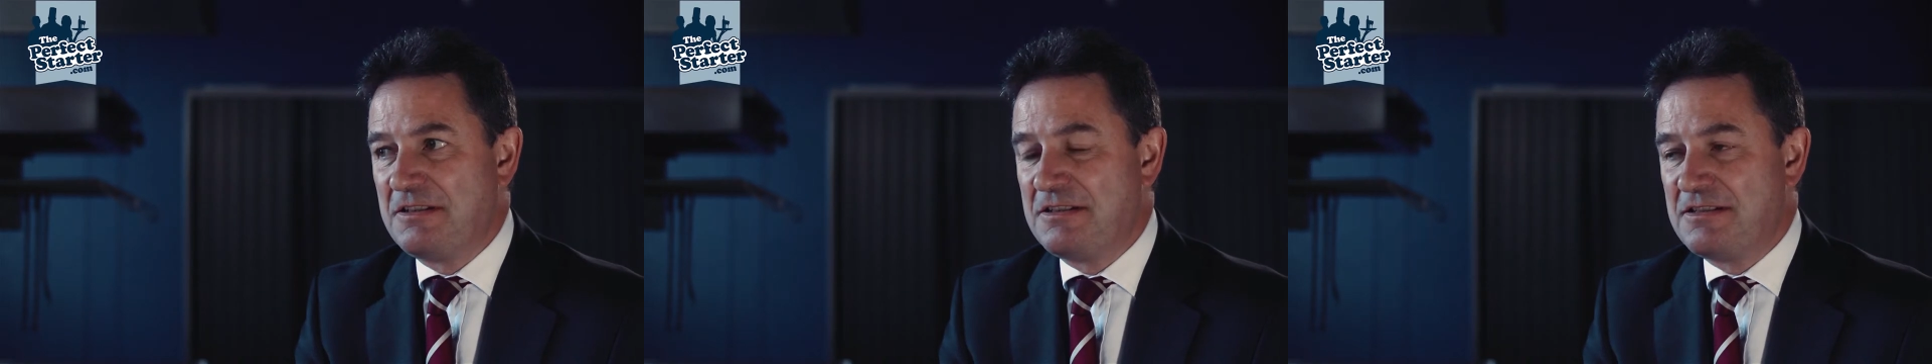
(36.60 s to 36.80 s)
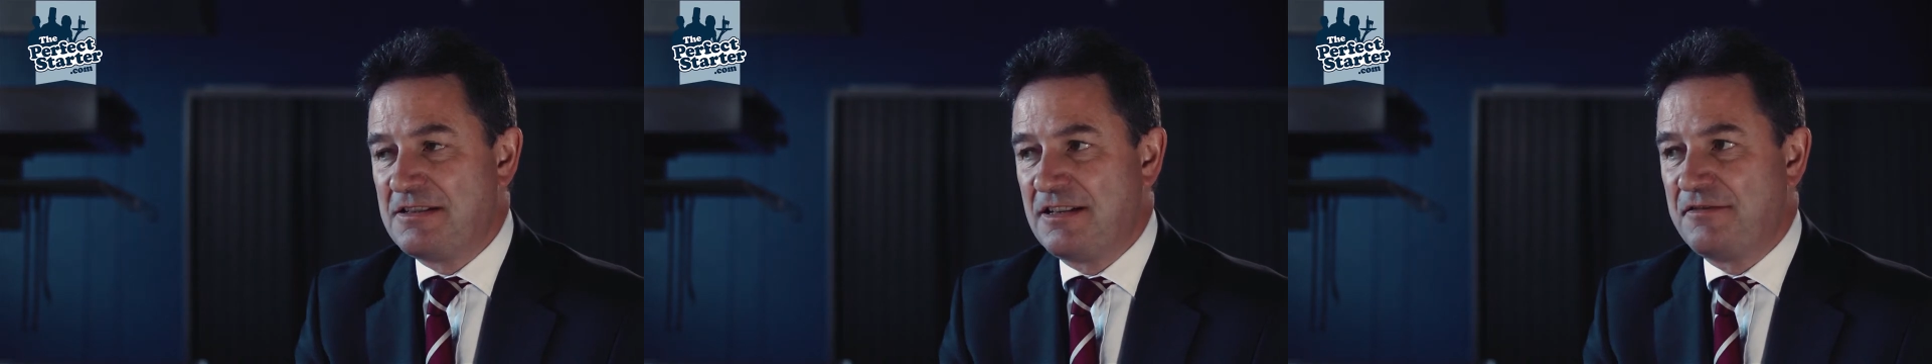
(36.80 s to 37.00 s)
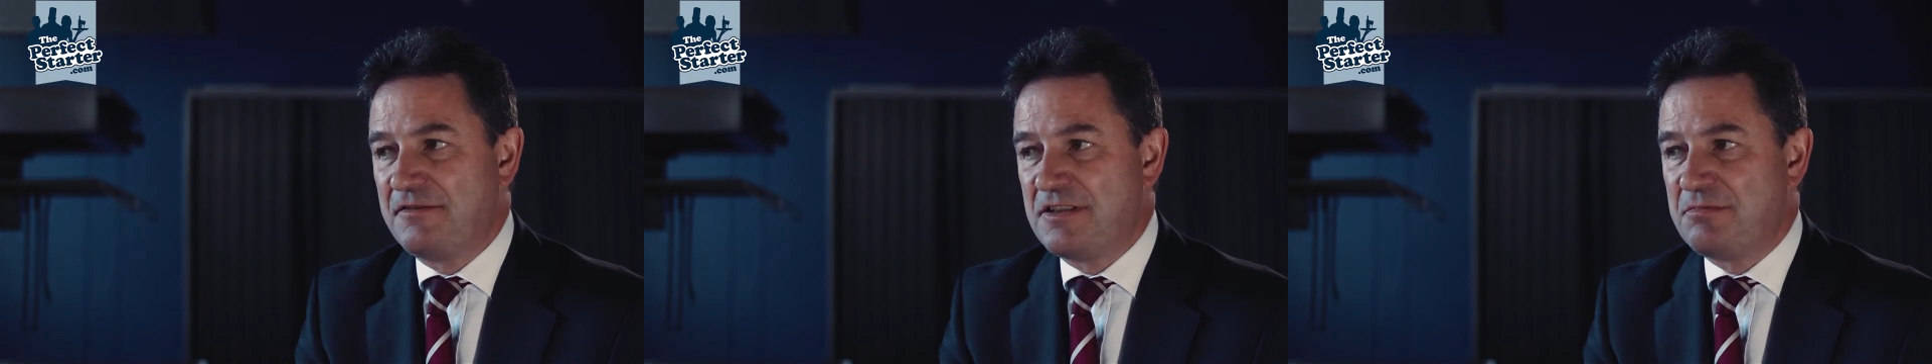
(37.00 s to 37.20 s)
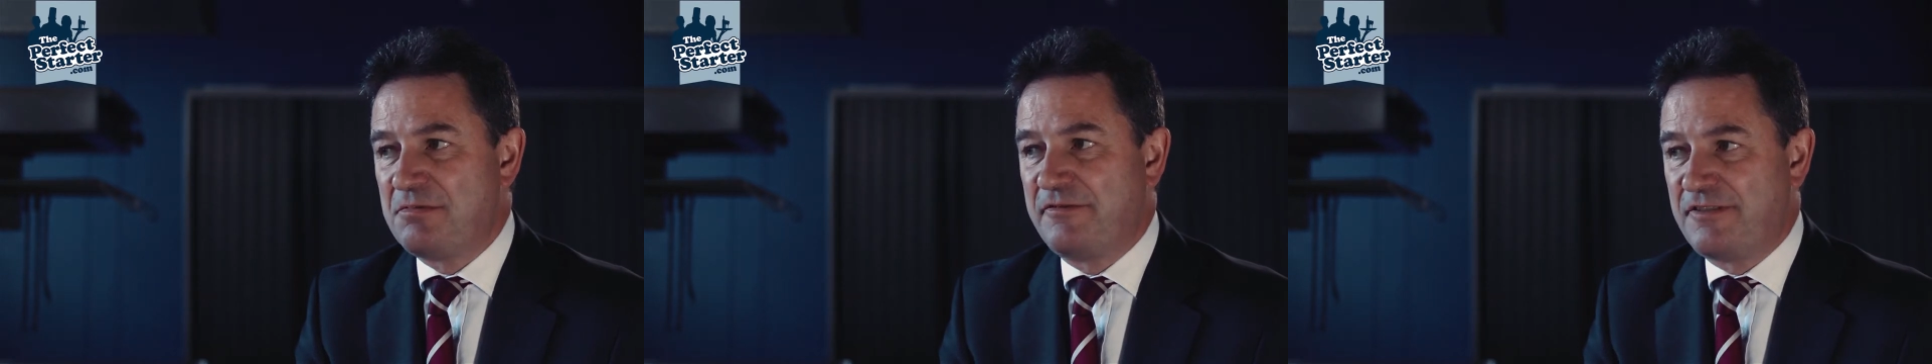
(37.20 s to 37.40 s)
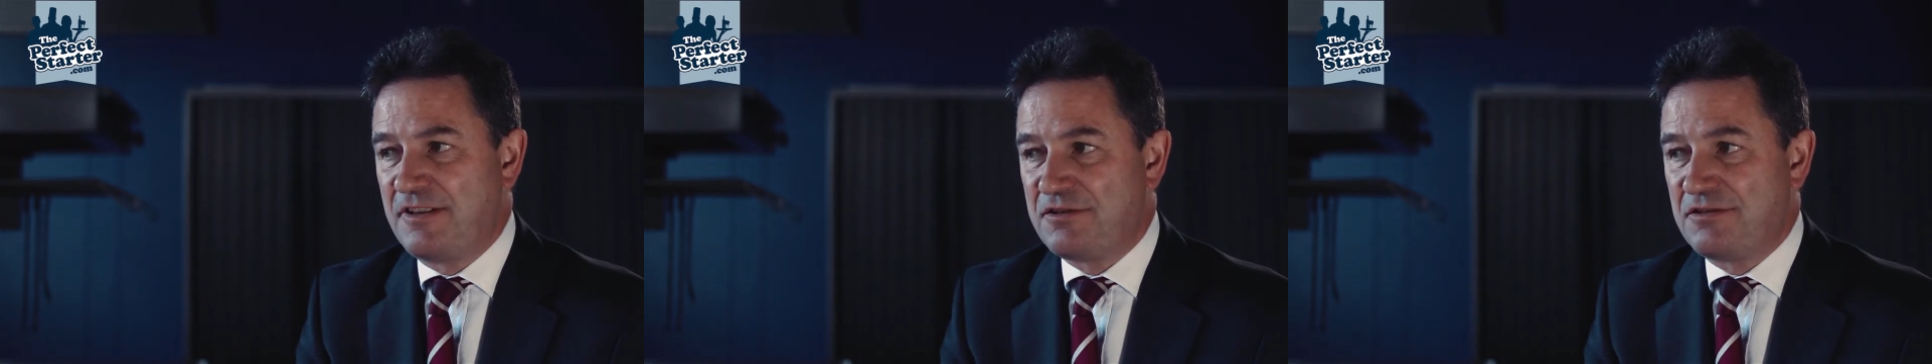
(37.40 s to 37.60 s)
service
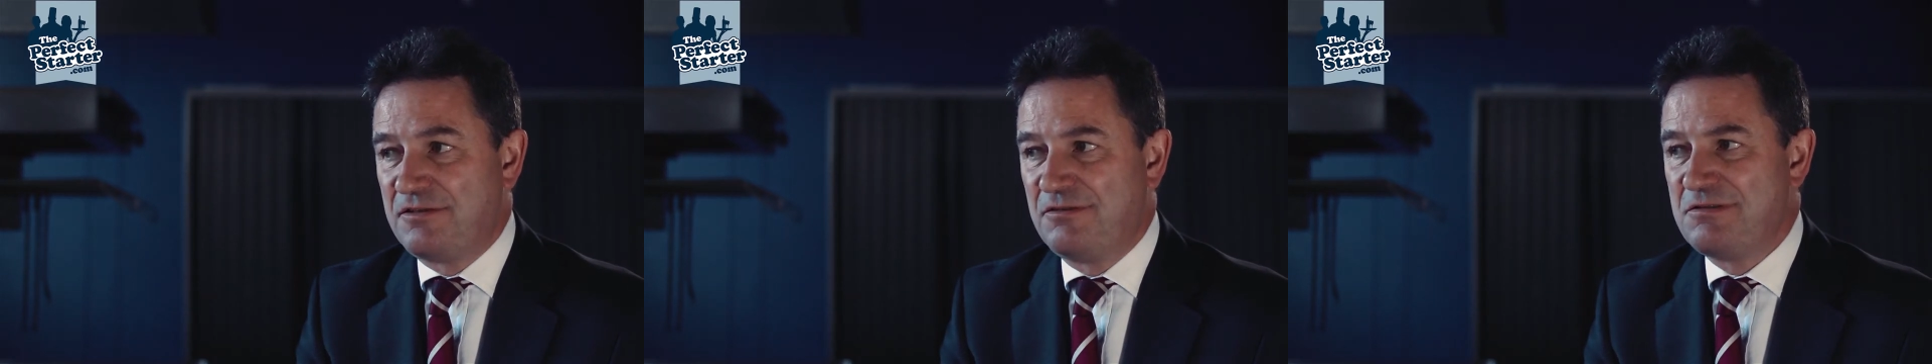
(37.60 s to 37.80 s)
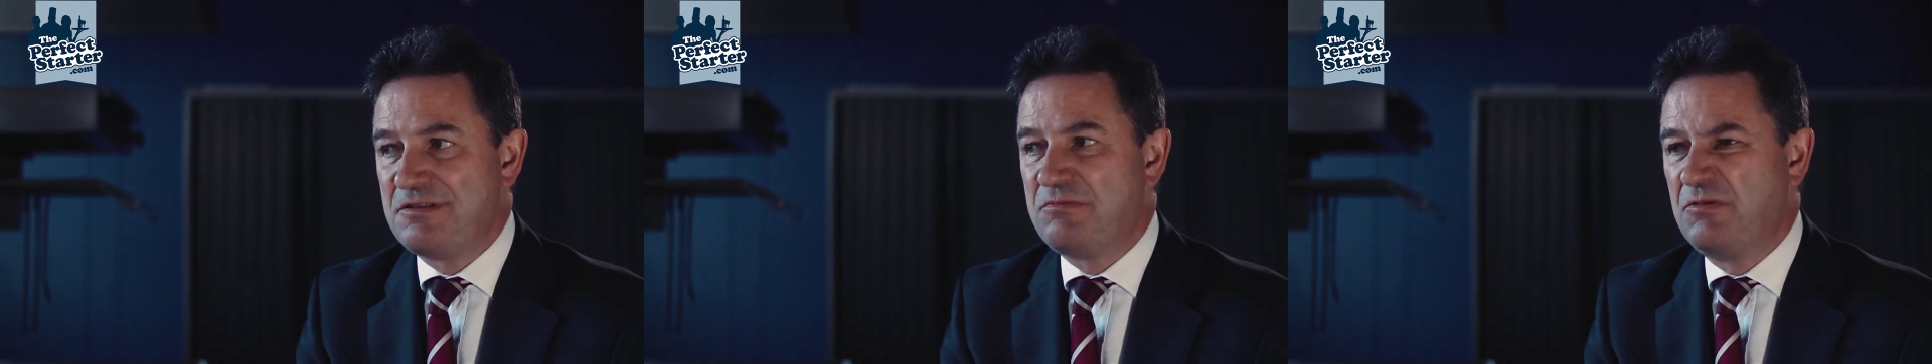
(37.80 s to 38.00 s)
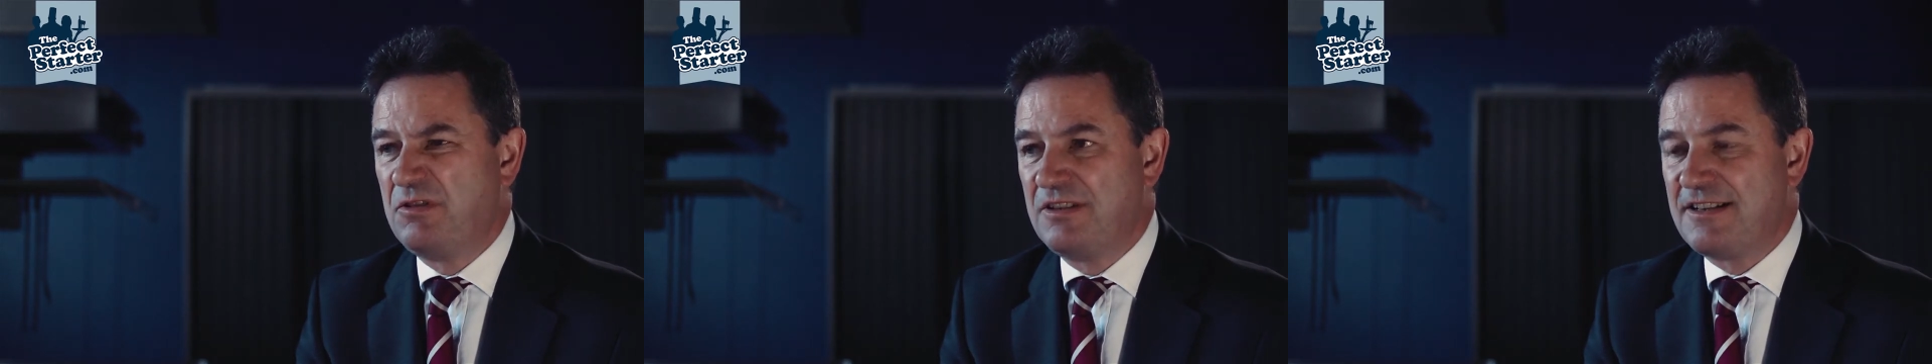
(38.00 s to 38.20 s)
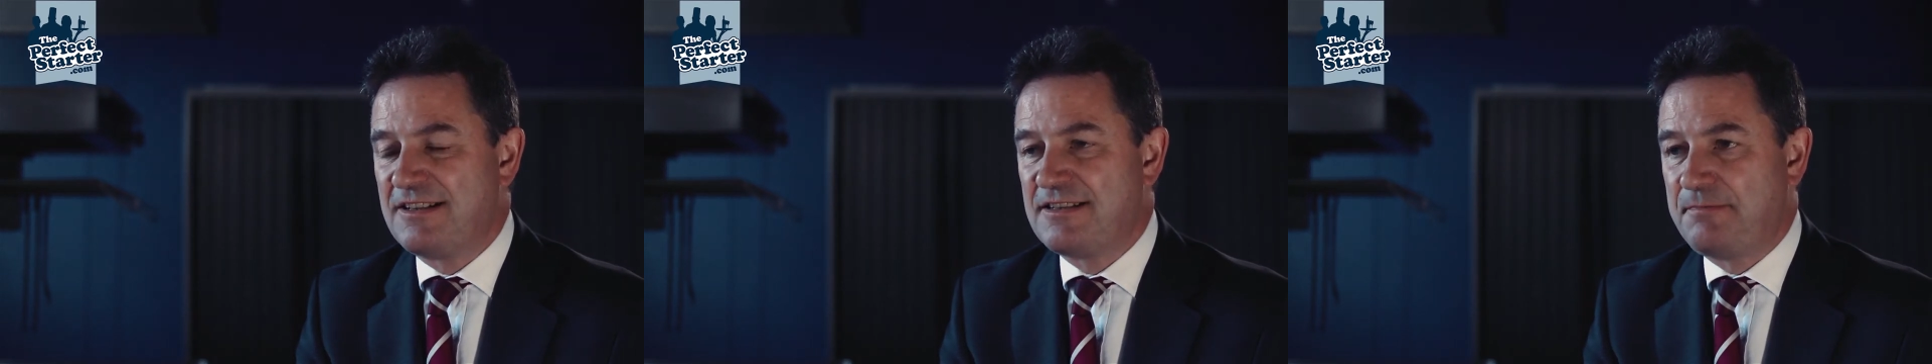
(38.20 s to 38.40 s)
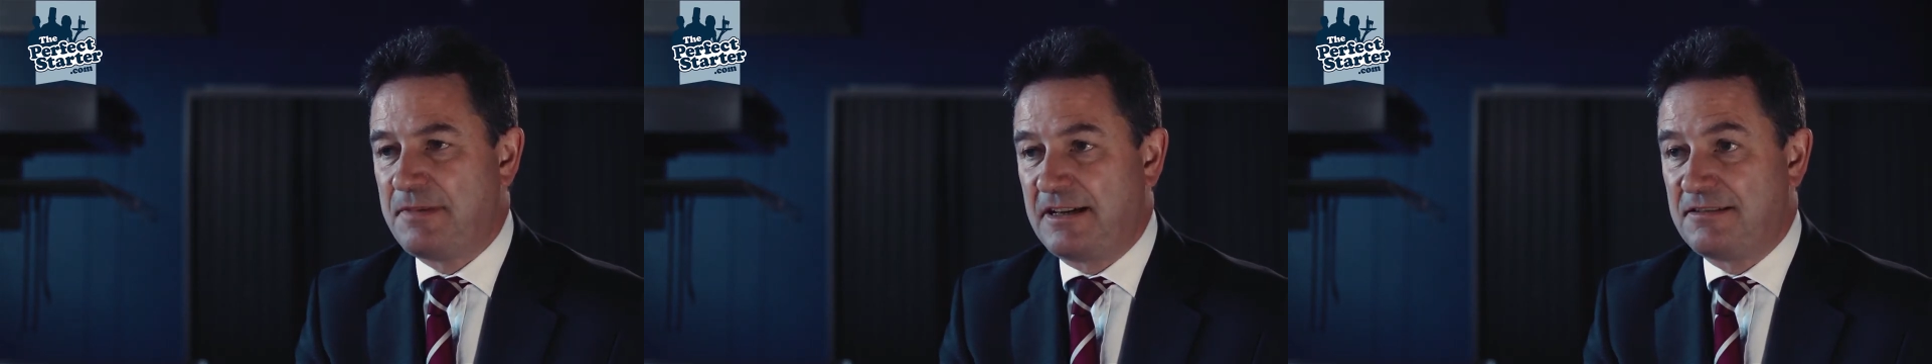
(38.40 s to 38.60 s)
professionals will
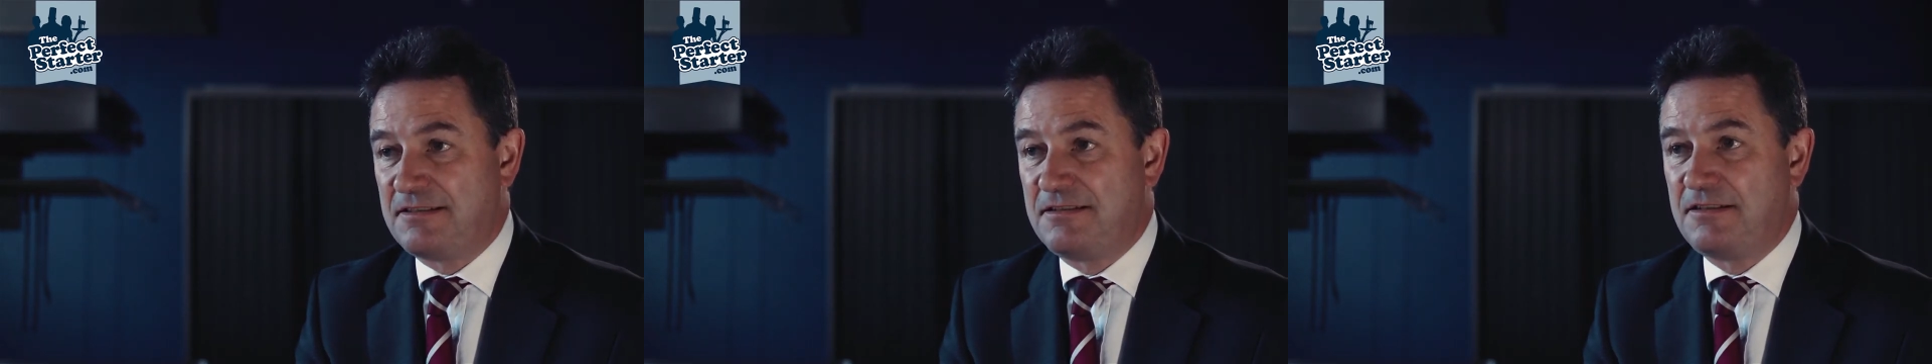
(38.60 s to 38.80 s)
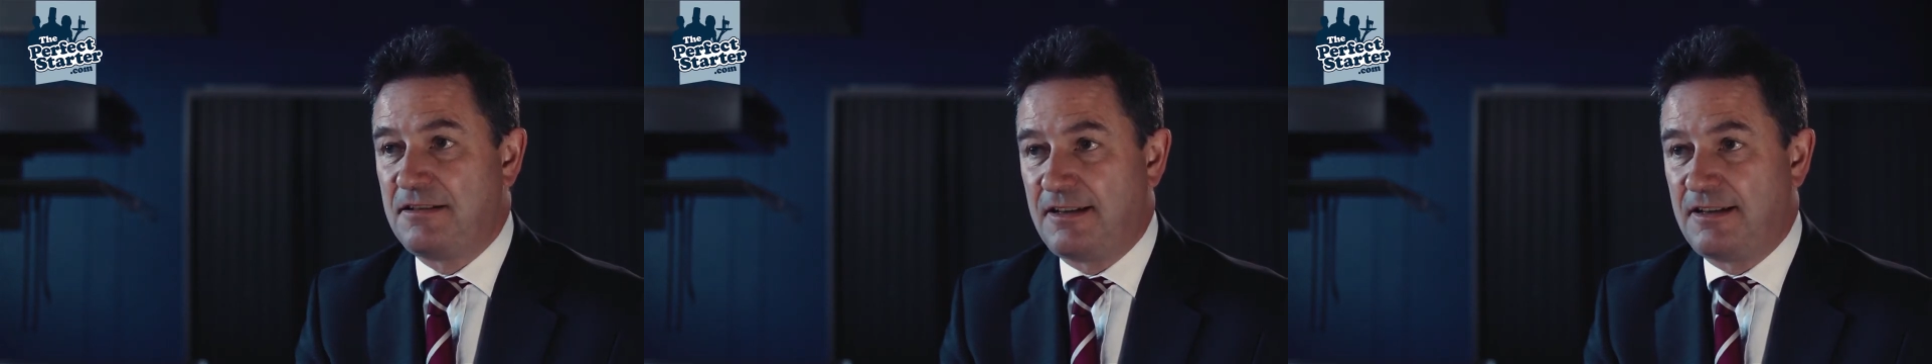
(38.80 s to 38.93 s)
expect